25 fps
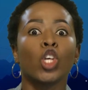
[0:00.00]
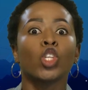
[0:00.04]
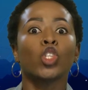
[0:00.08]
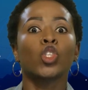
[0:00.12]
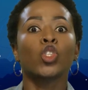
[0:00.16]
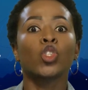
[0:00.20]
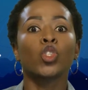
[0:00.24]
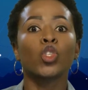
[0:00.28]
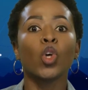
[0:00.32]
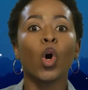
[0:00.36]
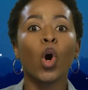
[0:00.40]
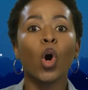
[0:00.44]

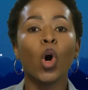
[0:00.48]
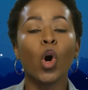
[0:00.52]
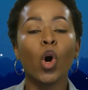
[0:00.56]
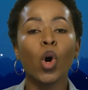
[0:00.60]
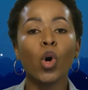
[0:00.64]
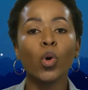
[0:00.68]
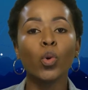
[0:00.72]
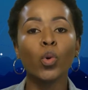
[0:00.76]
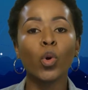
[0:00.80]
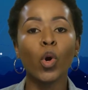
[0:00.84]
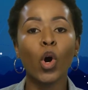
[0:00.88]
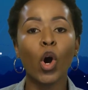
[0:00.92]

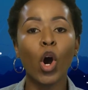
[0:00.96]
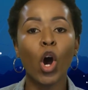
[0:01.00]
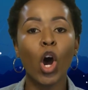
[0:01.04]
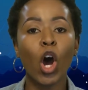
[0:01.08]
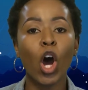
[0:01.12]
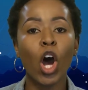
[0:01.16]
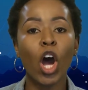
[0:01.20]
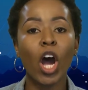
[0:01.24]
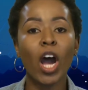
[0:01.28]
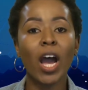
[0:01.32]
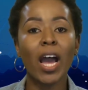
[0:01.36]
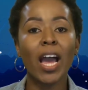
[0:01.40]
so
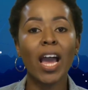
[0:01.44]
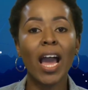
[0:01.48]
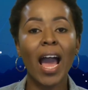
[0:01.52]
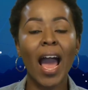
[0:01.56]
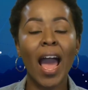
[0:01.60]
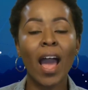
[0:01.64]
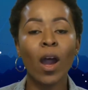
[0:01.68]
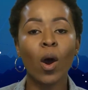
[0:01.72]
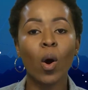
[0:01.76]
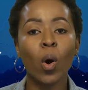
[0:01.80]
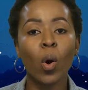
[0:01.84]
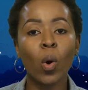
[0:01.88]

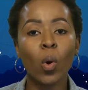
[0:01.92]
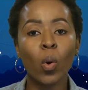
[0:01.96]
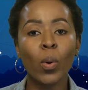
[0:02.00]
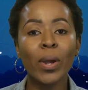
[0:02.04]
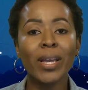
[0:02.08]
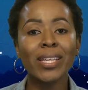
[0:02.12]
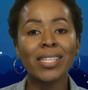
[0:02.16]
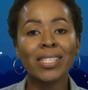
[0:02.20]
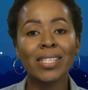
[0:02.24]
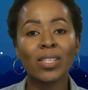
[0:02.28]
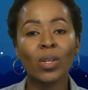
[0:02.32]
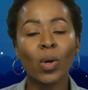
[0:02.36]
I
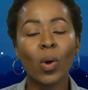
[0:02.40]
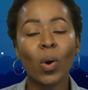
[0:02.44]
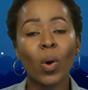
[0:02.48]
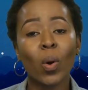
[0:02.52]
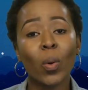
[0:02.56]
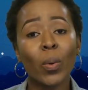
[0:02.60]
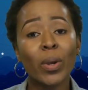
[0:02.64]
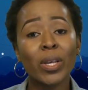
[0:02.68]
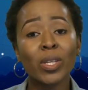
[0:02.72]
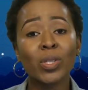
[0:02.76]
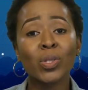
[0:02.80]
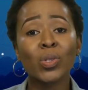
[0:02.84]
always,
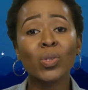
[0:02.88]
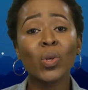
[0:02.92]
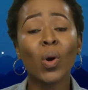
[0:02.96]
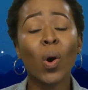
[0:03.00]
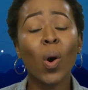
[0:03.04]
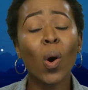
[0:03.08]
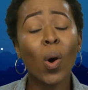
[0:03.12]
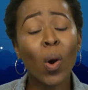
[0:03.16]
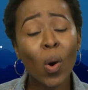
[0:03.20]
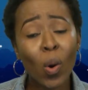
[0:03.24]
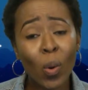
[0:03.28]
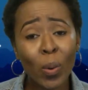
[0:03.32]
always,
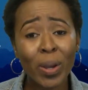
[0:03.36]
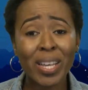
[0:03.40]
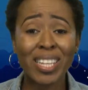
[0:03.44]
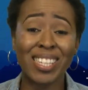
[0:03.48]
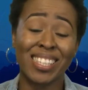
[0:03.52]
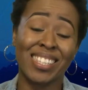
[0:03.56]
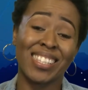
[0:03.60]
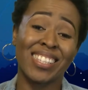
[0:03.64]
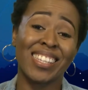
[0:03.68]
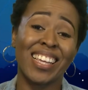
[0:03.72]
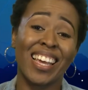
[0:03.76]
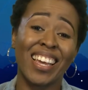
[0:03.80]

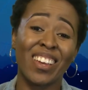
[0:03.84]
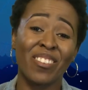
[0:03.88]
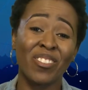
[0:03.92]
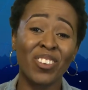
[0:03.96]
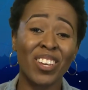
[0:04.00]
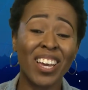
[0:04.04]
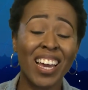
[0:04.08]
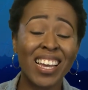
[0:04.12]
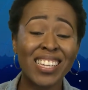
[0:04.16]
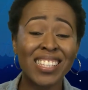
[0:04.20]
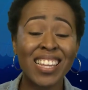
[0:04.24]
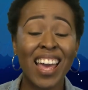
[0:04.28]
always say, if you
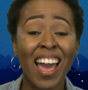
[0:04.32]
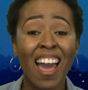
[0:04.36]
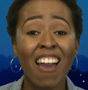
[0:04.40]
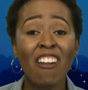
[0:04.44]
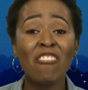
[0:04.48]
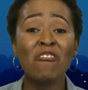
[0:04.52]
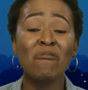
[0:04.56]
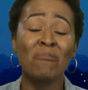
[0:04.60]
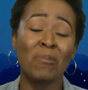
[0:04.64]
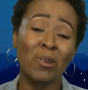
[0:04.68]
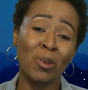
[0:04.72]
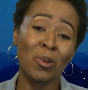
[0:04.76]
guys
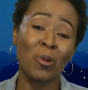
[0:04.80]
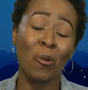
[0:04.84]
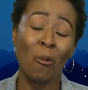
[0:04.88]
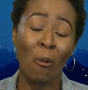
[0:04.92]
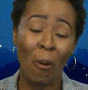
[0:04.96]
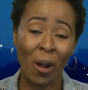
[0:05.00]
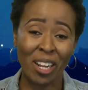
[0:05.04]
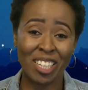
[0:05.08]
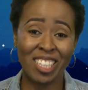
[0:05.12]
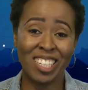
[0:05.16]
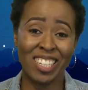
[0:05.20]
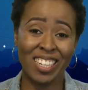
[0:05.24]
have been
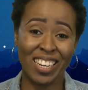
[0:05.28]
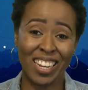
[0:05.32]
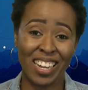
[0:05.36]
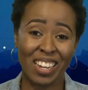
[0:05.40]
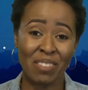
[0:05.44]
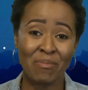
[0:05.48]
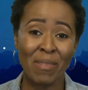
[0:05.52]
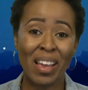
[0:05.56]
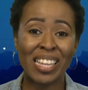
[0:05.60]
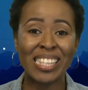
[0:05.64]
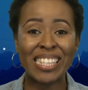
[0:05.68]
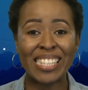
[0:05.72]

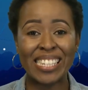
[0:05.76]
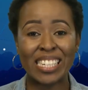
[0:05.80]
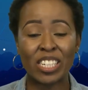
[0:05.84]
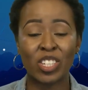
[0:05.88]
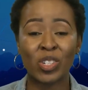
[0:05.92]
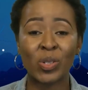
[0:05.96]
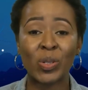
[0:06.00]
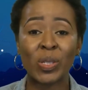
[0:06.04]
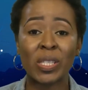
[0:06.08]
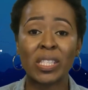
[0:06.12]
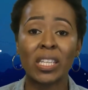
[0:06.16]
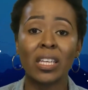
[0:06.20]
watching maths
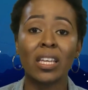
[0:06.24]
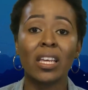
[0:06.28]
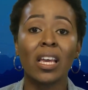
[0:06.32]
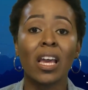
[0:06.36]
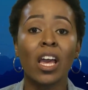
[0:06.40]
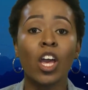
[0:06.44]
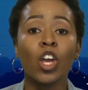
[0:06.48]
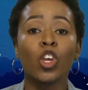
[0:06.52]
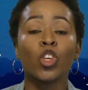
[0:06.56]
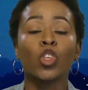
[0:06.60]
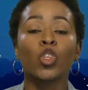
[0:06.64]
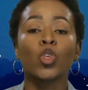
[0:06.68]
literacy,
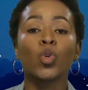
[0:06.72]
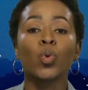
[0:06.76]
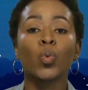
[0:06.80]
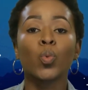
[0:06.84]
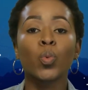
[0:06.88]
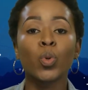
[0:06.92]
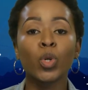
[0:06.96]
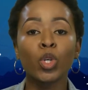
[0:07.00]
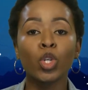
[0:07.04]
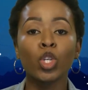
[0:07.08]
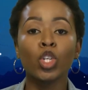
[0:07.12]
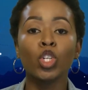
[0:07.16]
you
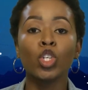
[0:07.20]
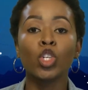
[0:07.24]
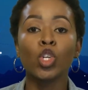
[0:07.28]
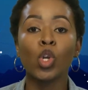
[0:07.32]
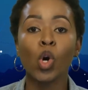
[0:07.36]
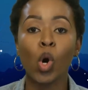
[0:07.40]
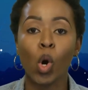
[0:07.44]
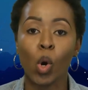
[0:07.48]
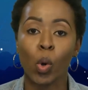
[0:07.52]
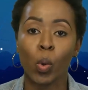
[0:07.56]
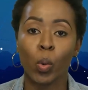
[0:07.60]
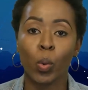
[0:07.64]
will
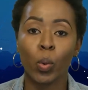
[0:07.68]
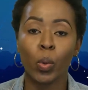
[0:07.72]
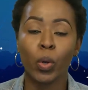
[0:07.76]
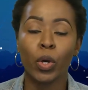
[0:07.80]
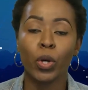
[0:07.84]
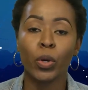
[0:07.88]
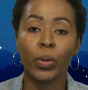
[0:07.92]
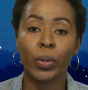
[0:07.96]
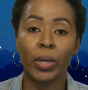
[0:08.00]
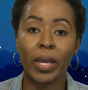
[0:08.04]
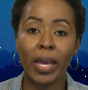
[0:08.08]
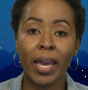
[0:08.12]
know,
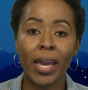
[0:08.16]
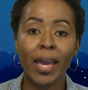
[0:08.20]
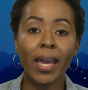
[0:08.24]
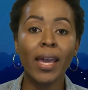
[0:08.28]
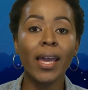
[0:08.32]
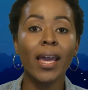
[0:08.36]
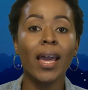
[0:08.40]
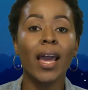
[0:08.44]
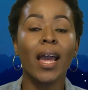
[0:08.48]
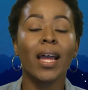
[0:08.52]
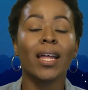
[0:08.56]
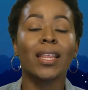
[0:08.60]

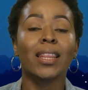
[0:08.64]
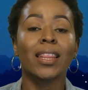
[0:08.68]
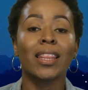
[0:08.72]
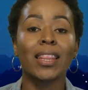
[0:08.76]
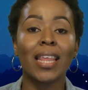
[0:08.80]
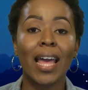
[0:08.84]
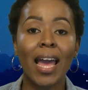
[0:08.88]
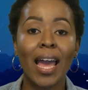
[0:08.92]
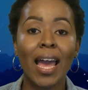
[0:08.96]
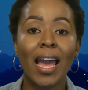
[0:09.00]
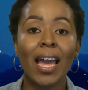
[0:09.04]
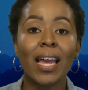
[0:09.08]
okay,
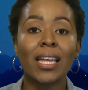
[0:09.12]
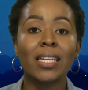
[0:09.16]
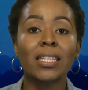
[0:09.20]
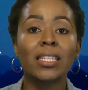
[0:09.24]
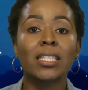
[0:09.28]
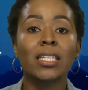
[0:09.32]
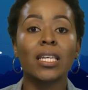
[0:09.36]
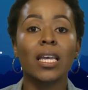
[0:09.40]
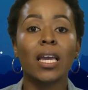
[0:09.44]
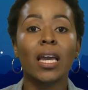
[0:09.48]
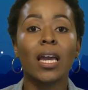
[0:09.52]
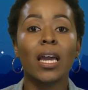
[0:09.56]

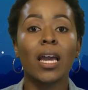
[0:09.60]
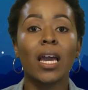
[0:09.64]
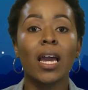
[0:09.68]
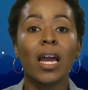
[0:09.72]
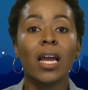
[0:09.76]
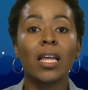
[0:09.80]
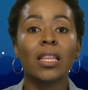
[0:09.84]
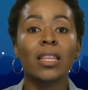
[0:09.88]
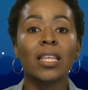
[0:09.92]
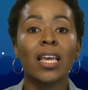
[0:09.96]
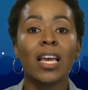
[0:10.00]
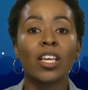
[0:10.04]
that
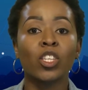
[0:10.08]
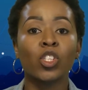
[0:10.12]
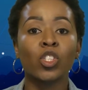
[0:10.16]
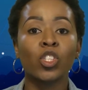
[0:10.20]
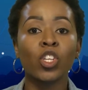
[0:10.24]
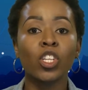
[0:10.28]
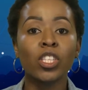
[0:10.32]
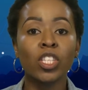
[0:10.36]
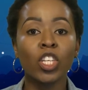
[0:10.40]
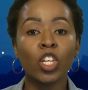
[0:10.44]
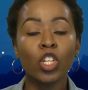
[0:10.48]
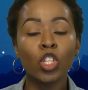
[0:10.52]
there are
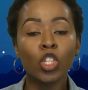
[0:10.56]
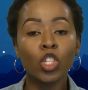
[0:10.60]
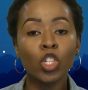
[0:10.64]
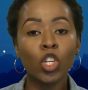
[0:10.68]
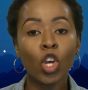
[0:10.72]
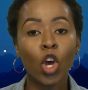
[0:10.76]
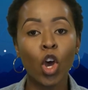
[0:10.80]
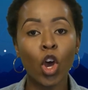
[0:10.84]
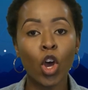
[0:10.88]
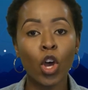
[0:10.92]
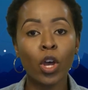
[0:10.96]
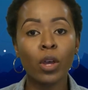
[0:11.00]
certain
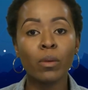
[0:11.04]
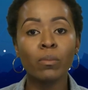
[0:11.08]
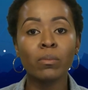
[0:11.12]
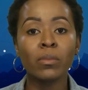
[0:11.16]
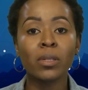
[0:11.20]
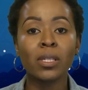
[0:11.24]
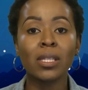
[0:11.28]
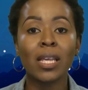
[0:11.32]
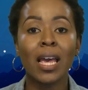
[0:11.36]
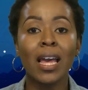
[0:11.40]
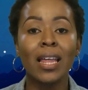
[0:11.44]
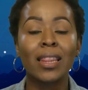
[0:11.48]

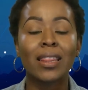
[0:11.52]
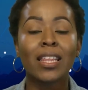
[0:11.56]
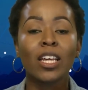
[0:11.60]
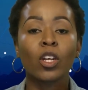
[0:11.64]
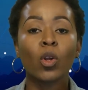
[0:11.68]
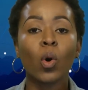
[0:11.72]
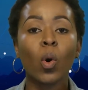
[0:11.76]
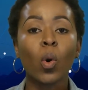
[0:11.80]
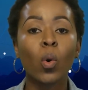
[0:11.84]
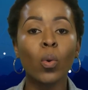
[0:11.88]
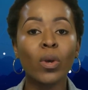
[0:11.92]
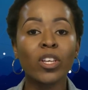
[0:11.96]
terms that
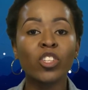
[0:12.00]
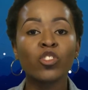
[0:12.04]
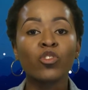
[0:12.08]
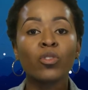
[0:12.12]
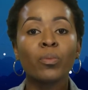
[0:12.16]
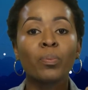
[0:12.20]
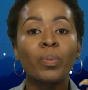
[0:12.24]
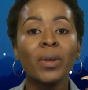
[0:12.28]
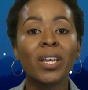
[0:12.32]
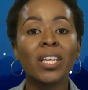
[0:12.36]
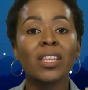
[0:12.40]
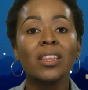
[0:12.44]
always
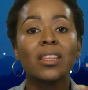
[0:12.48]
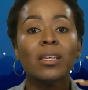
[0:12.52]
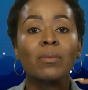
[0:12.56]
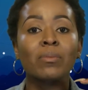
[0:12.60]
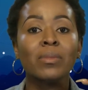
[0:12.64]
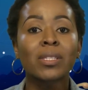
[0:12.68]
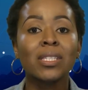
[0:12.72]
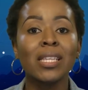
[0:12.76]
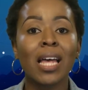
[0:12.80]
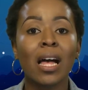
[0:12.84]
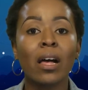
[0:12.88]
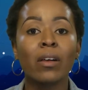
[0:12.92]
repeat
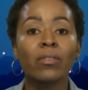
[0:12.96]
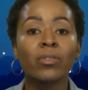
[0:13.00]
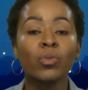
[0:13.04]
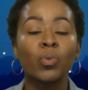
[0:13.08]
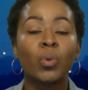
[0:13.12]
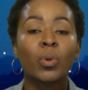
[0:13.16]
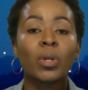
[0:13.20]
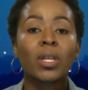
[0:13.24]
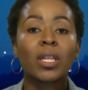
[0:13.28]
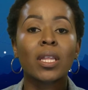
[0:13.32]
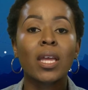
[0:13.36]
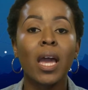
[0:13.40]
themselves
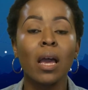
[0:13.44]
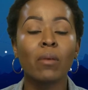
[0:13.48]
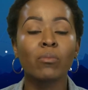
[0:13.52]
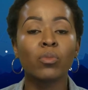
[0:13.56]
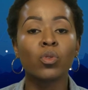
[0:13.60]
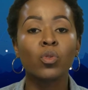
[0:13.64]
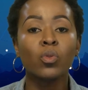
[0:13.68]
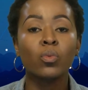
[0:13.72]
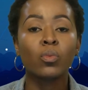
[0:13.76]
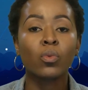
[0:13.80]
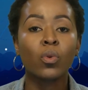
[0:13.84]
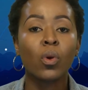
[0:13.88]
when it
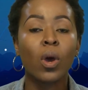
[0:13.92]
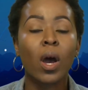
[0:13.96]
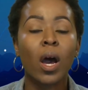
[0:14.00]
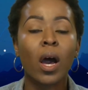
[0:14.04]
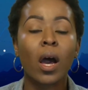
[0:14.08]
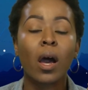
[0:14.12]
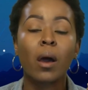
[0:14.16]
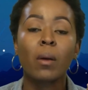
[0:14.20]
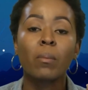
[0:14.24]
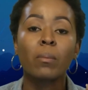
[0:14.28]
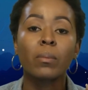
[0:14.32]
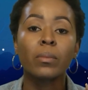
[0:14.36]
comes to
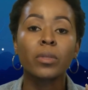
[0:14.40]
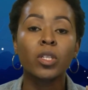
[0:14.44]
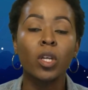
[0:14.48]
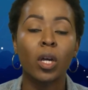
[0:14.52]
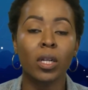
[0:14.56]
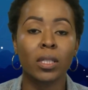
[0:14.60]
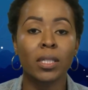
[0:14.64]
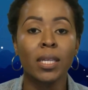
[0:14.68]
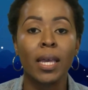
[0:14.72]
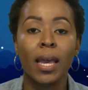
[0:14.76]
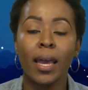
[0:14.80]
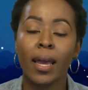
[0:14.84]
um,
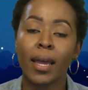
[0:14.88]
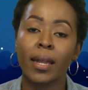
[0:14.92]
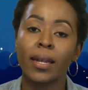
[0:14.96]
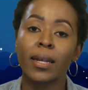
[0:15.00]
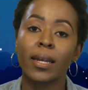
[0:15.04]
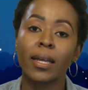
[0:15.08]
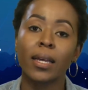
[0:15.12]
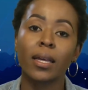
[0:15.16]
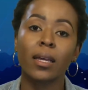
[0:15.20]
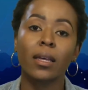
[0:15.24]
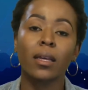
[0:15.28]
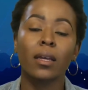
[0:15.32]
data
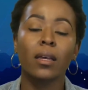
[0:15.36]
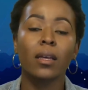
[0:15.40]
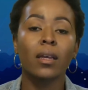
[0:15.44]
handling.